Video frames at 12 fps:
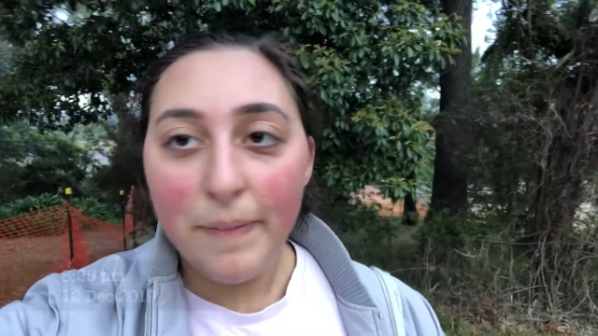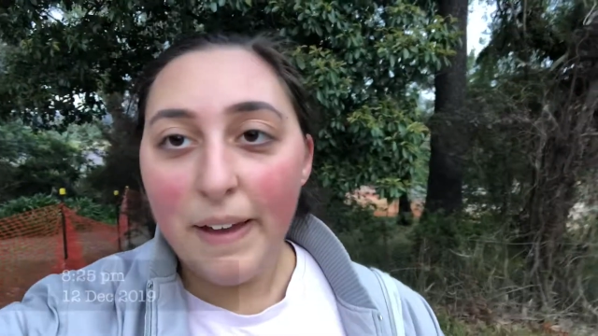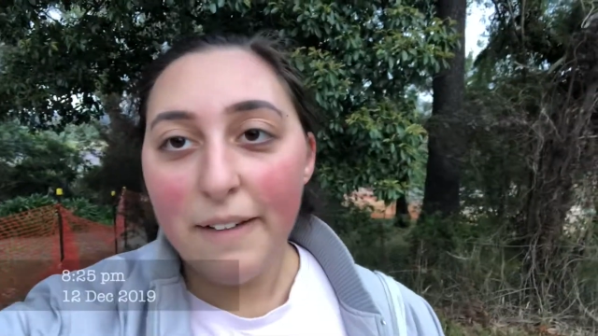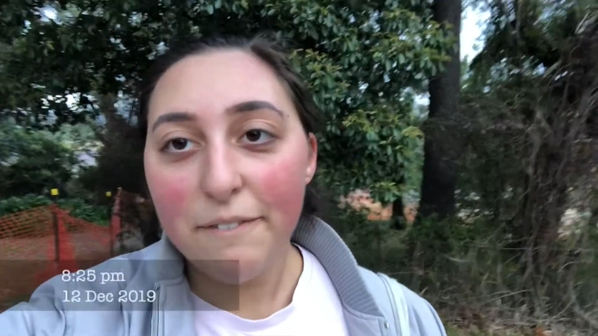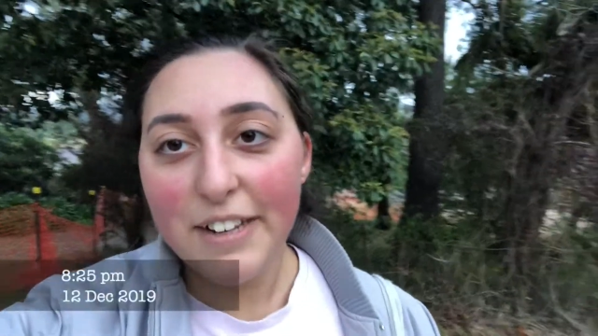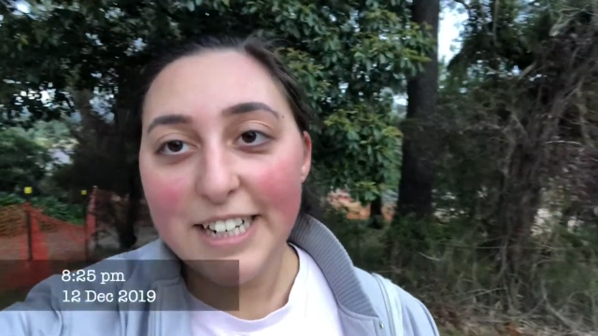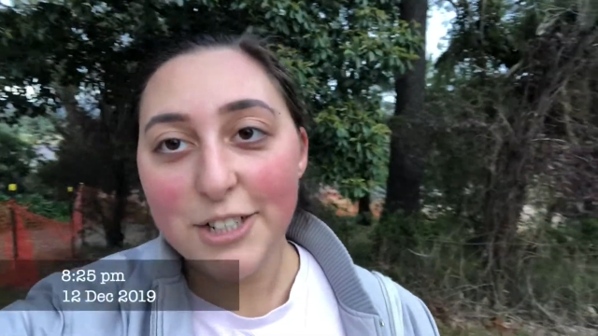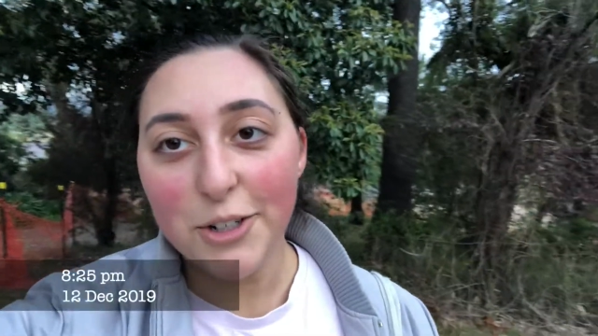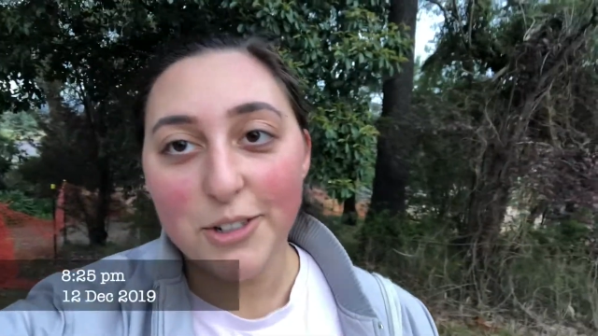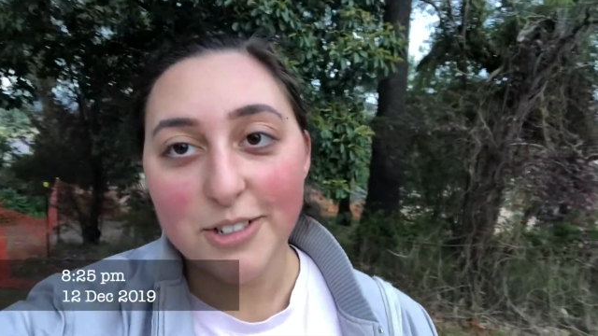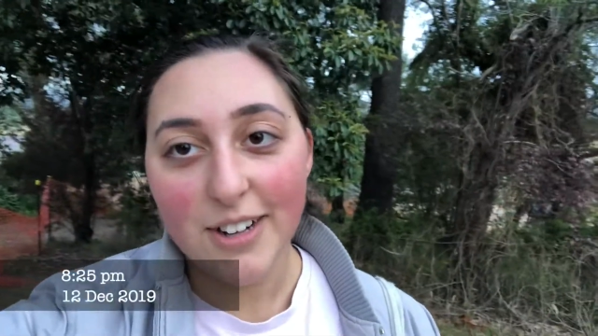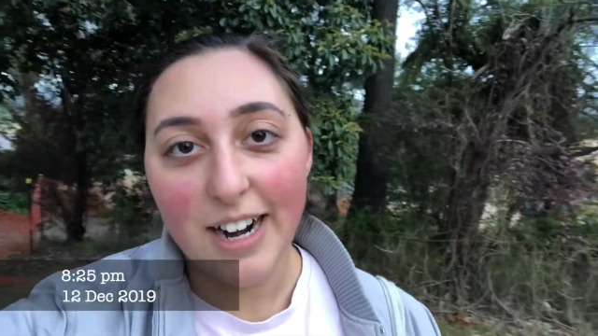I've finished
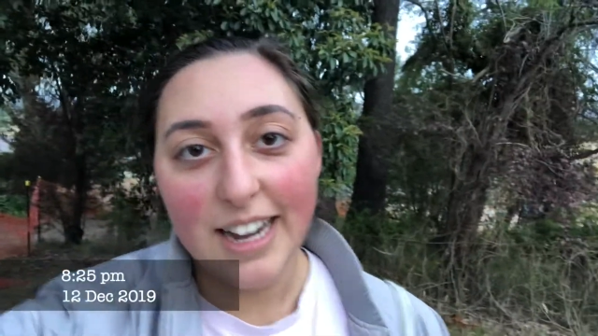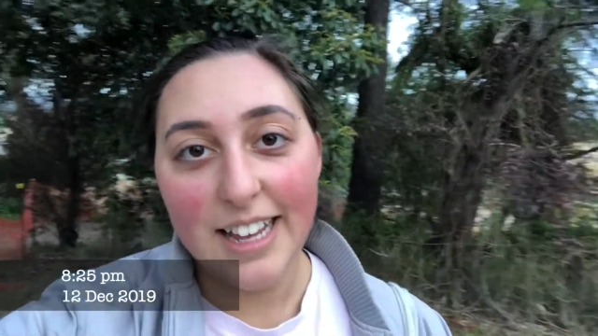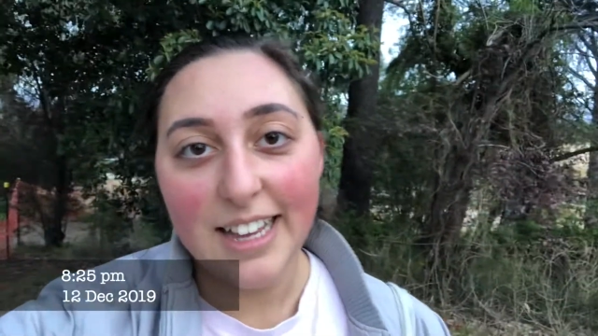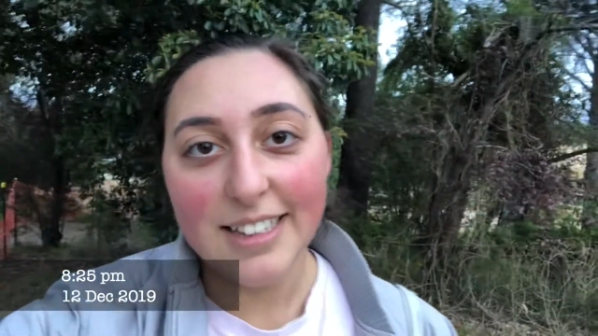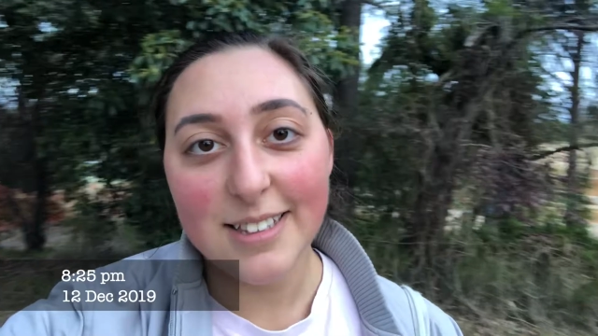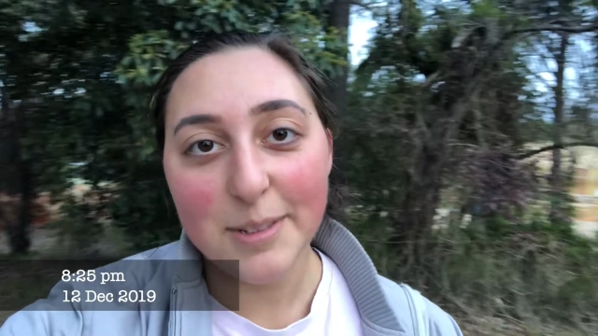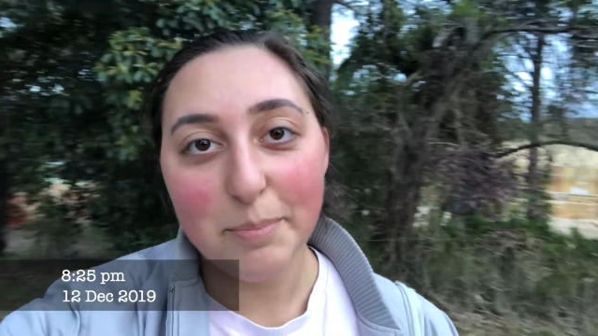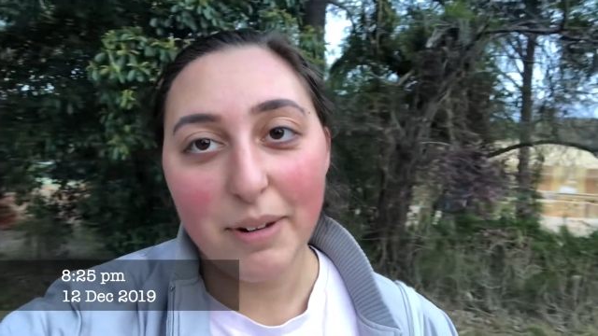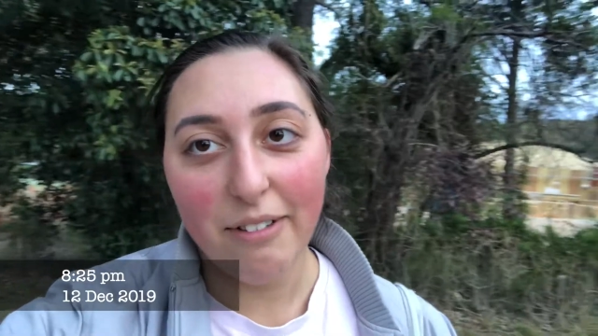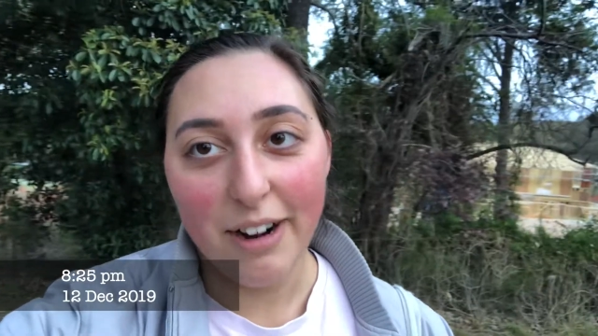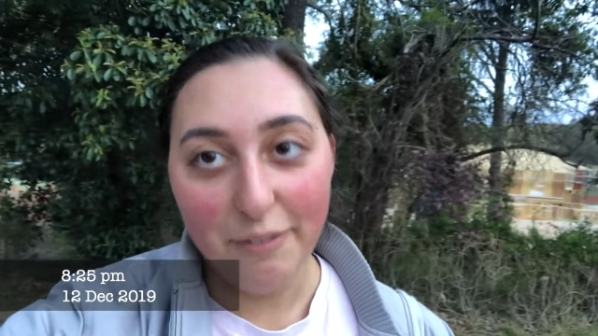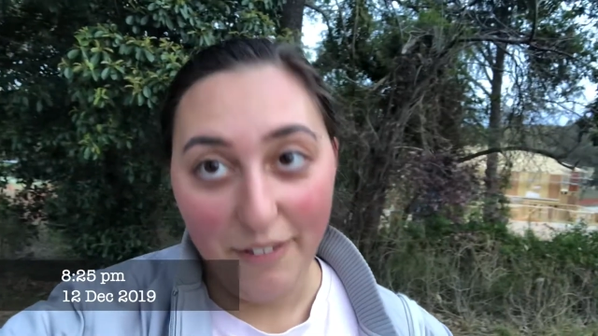horse riding, hence my
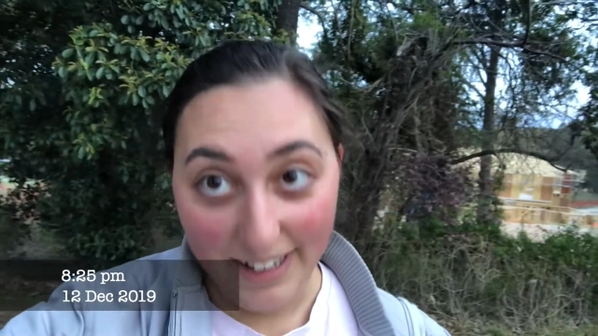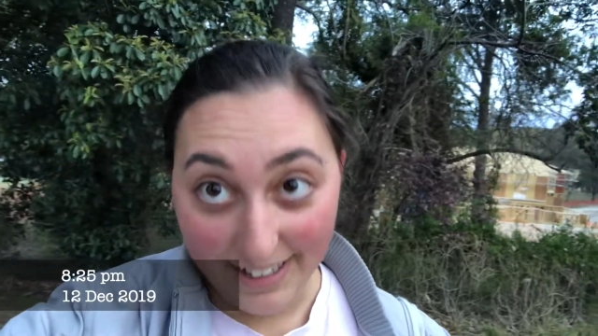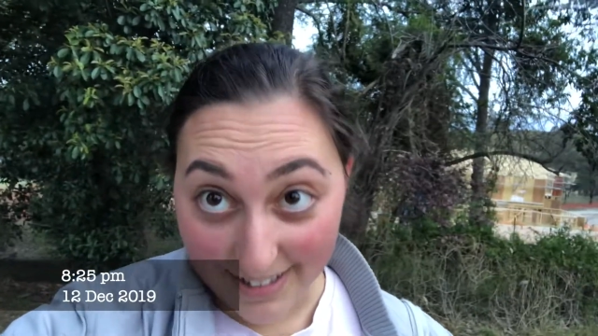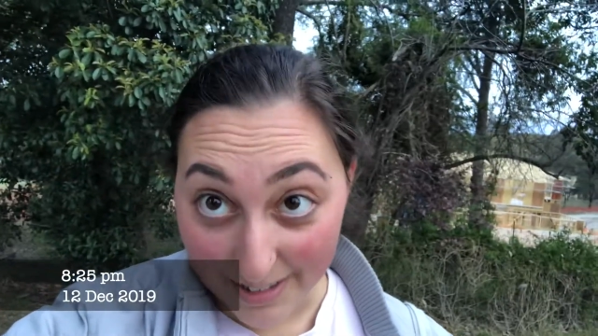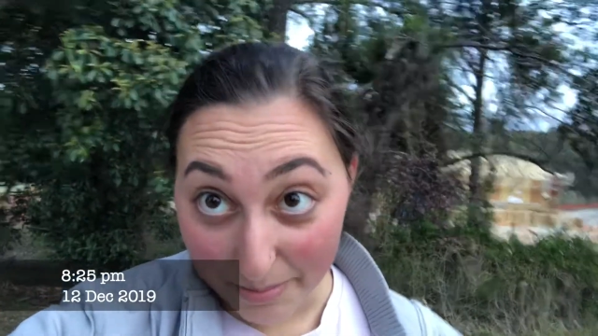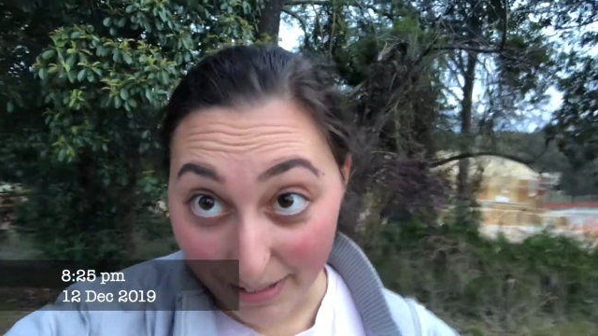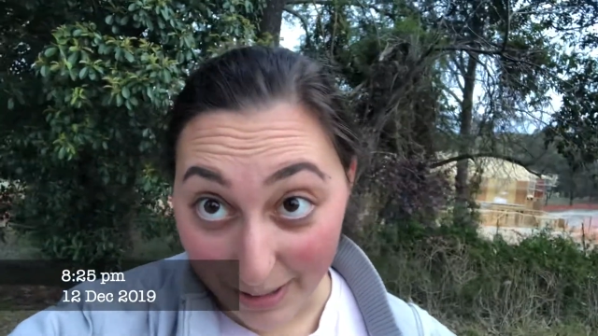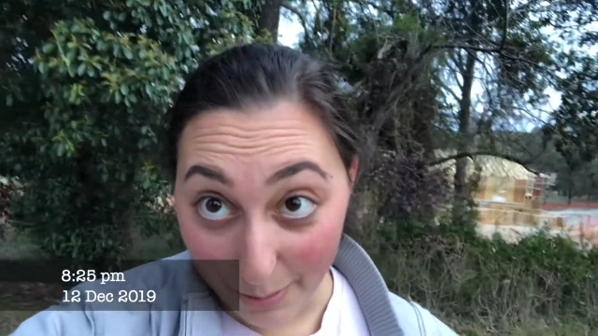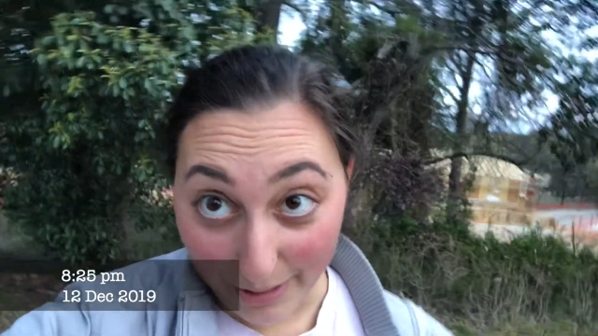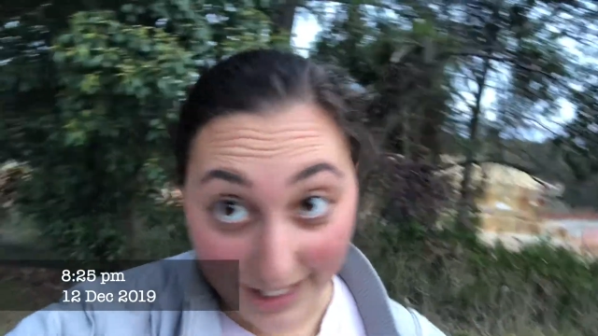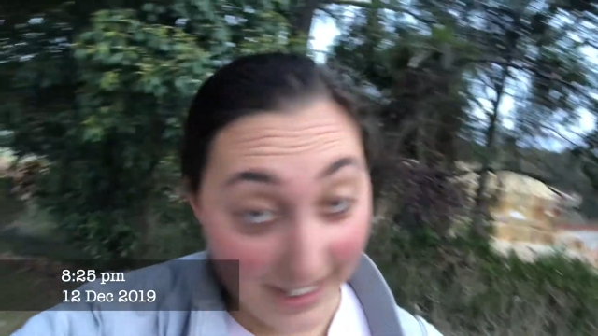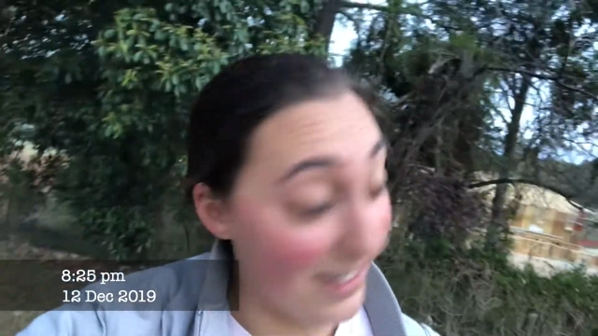red face and my
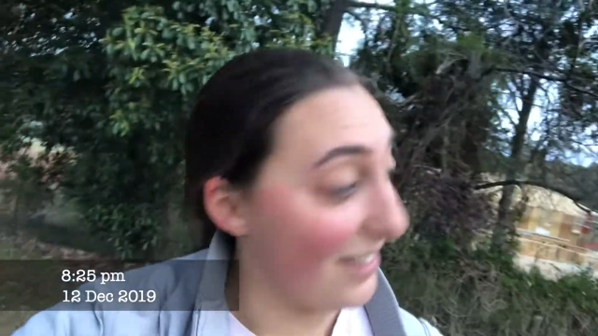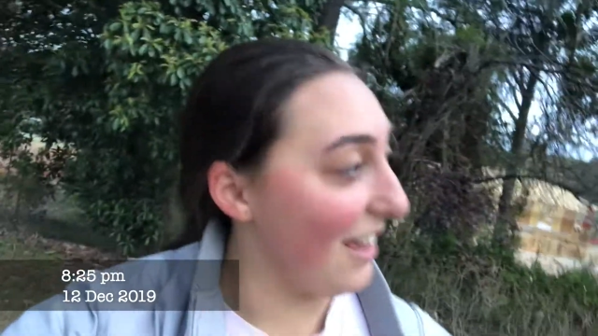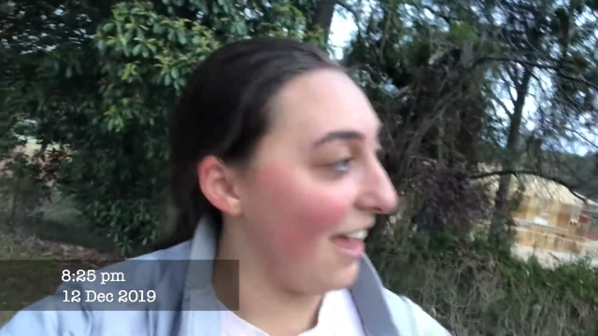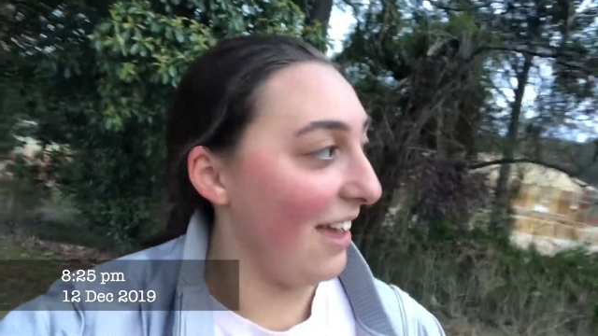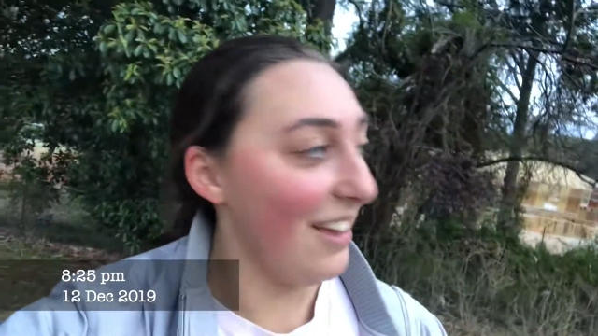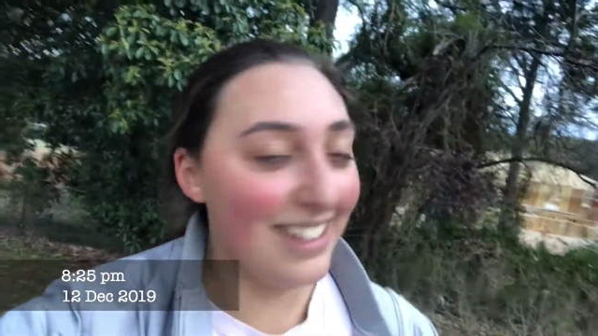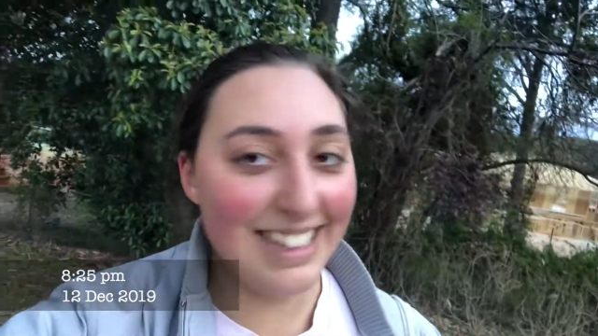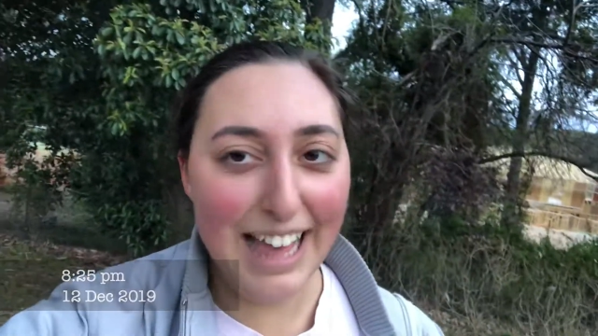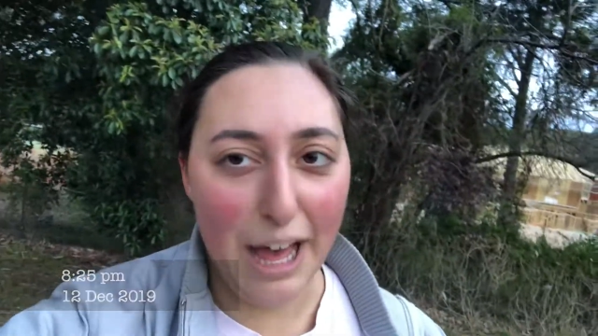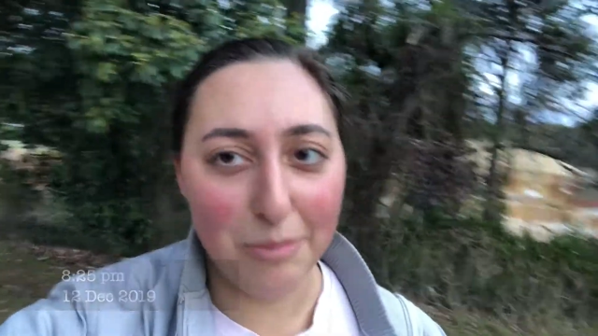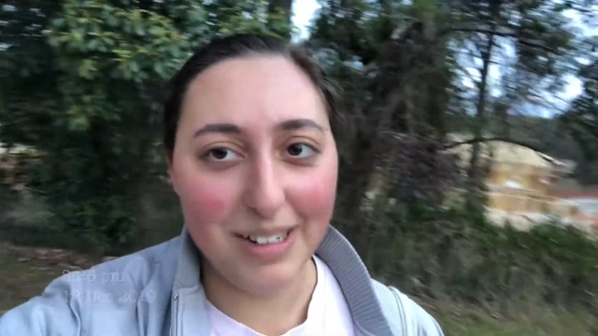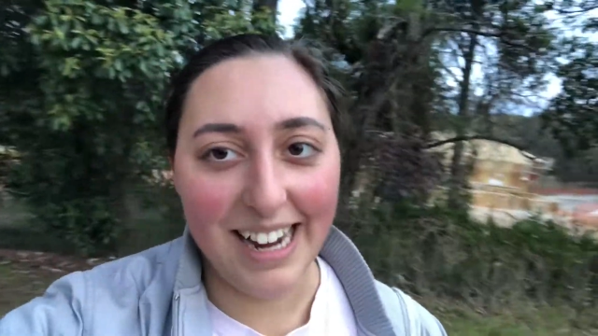weird hair,
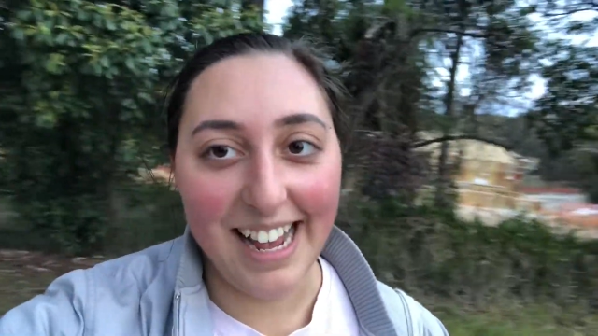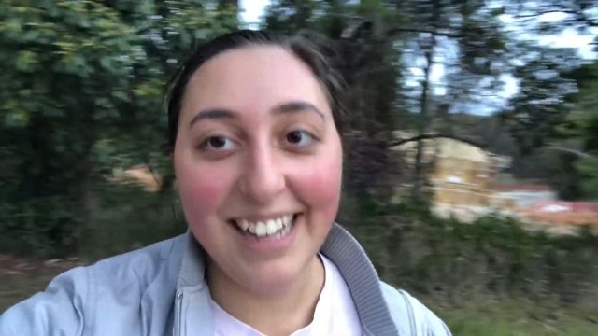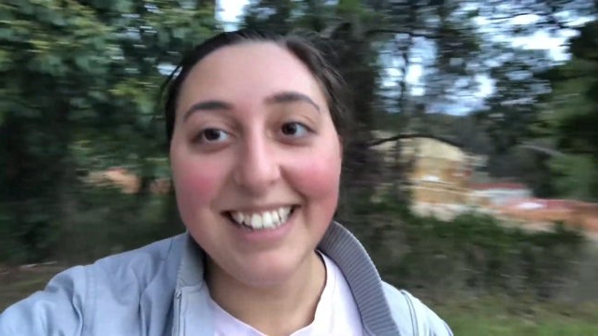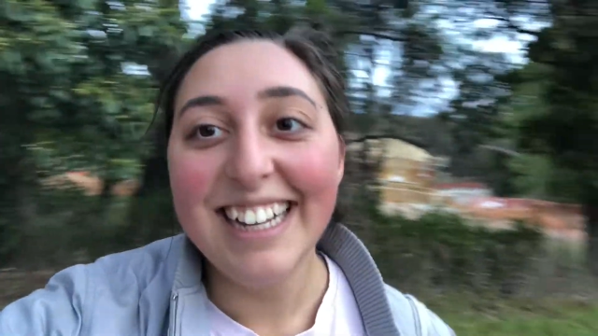helmet hair.